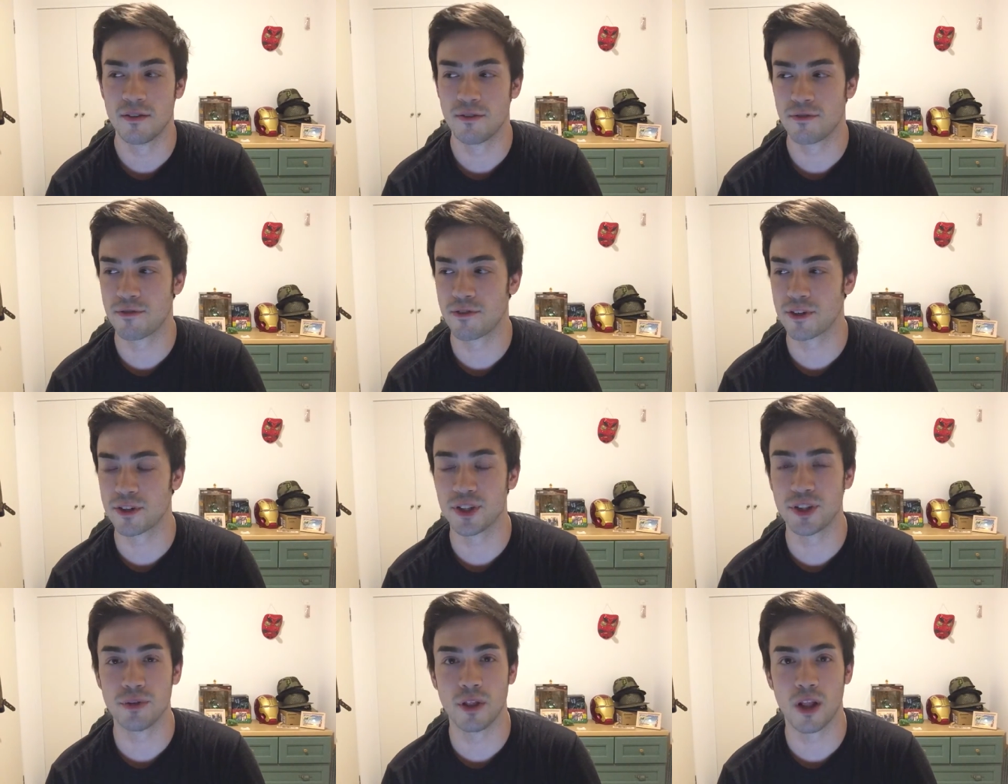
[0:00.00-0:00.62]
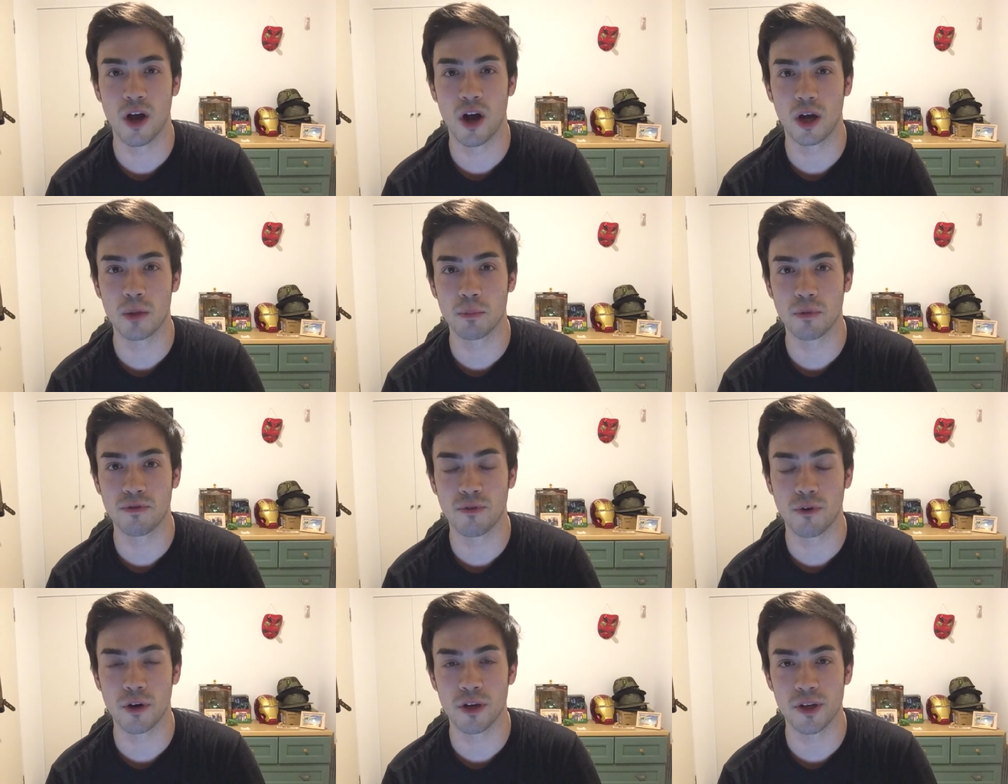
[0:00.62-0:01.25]
for too long
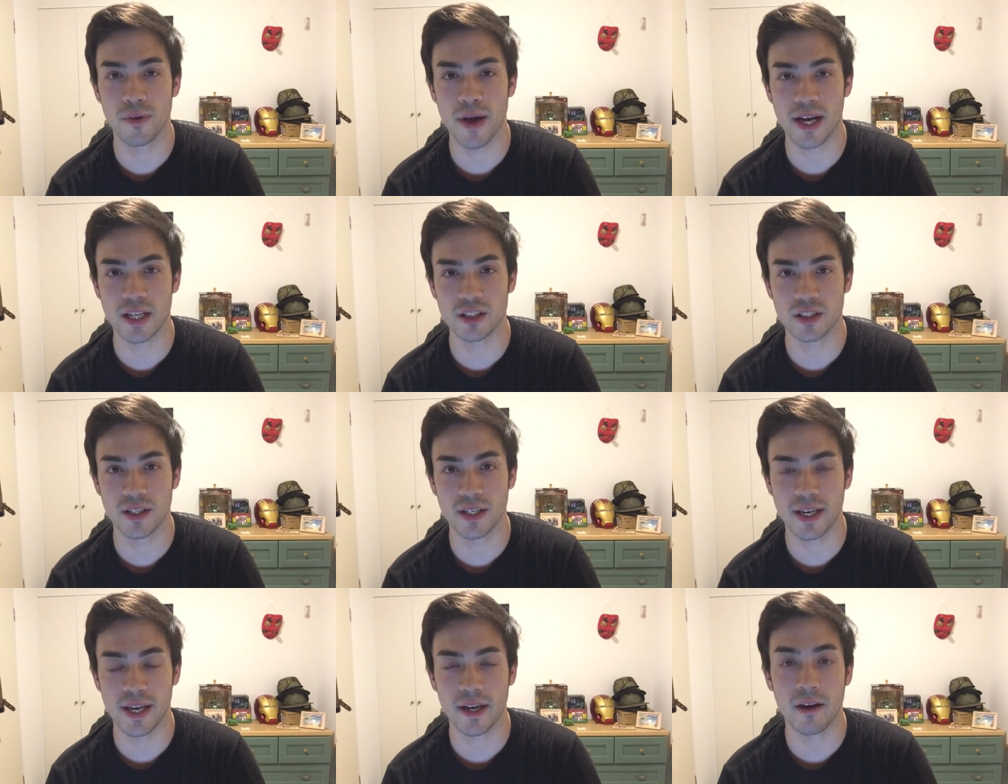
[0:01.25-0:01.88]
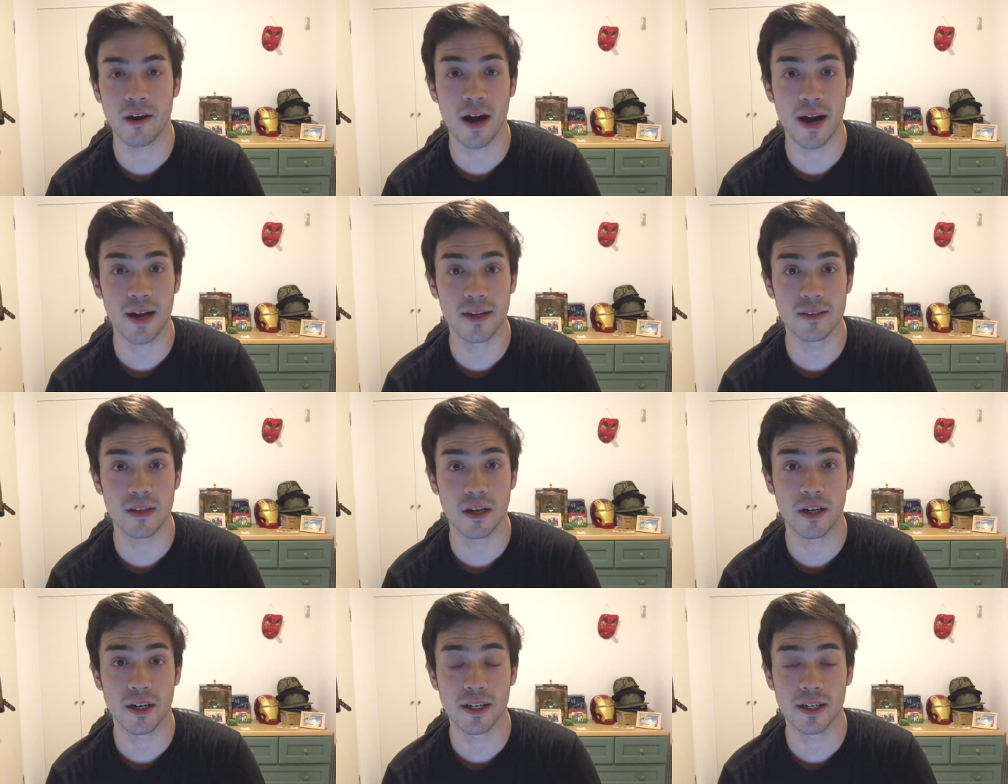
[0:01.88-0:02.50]
before you actually get your
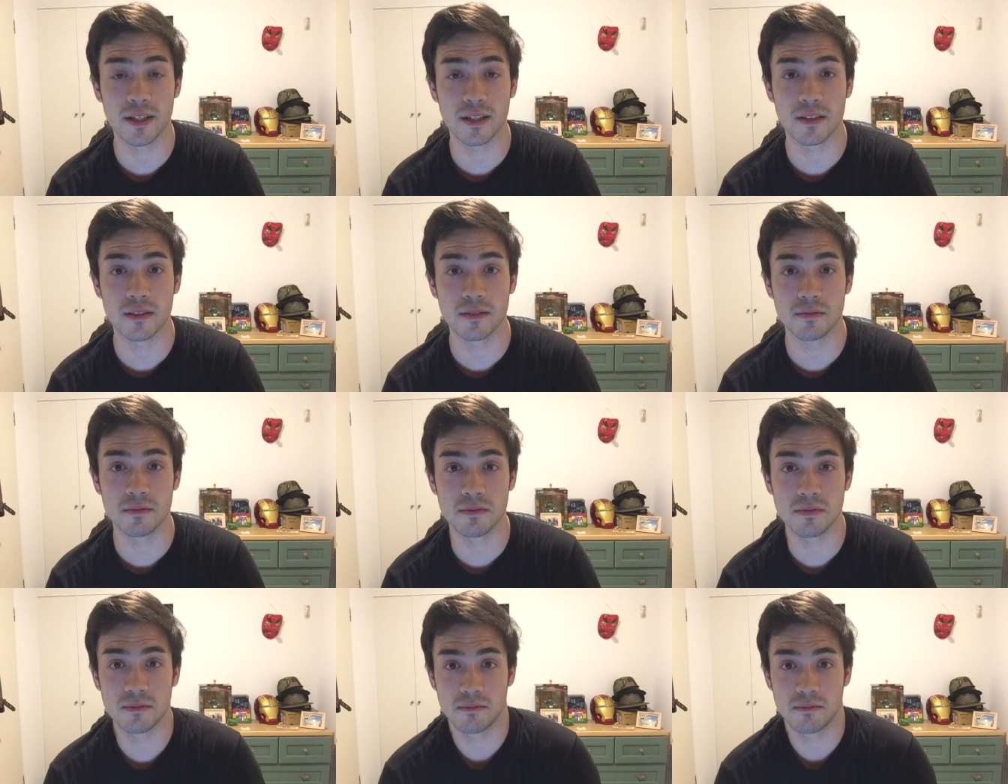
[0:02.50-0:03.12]
hands on it and